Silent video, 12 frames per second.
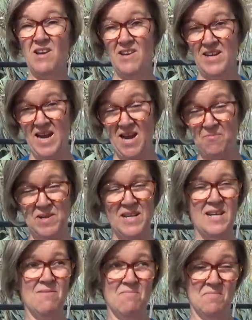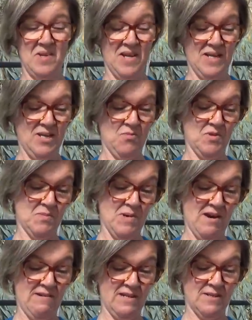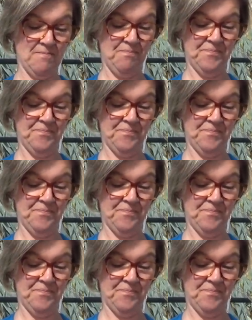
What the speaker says: Unhappily, but he was married.